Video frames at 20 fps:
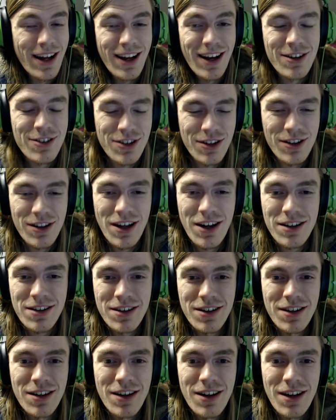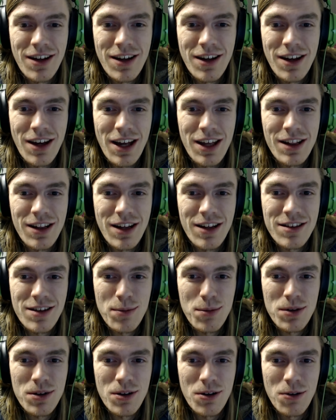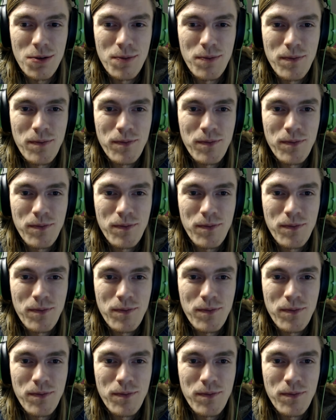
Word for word: actually unlocked it in the last episode.